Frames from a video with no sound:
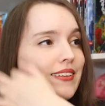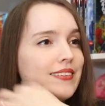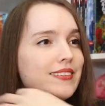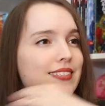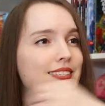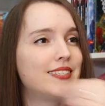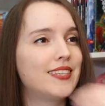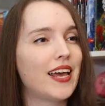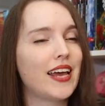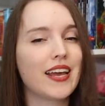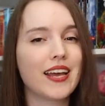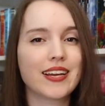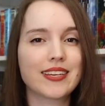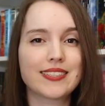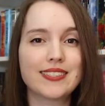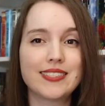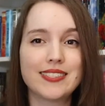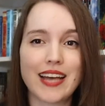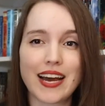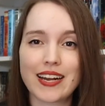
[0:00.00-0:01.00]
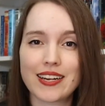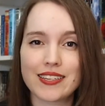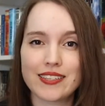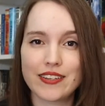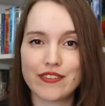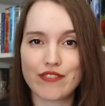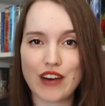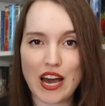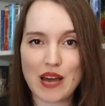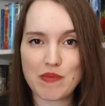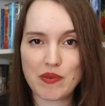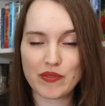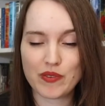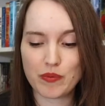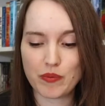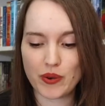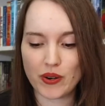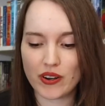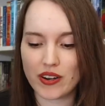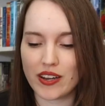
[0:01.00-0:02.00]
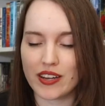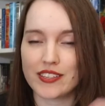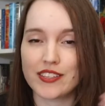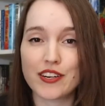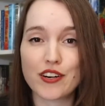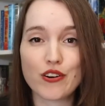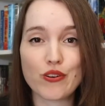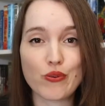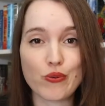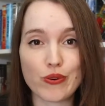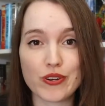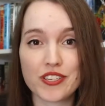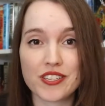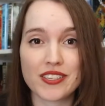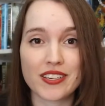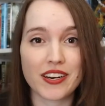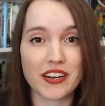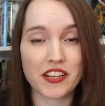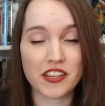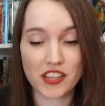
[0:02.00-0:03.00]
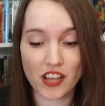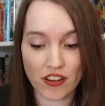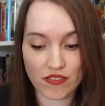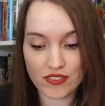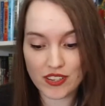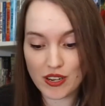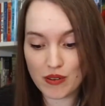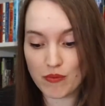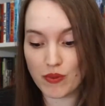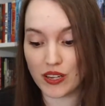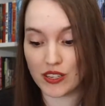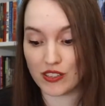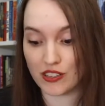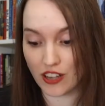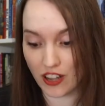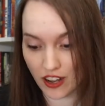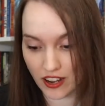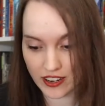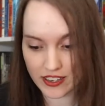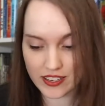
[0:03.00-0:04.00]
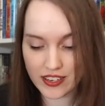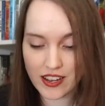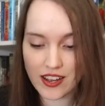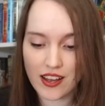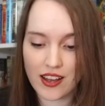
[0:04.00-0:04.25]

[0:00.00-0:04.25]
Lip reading: say exactly the vibe of the book, and they're gorgeous and I love them a lot.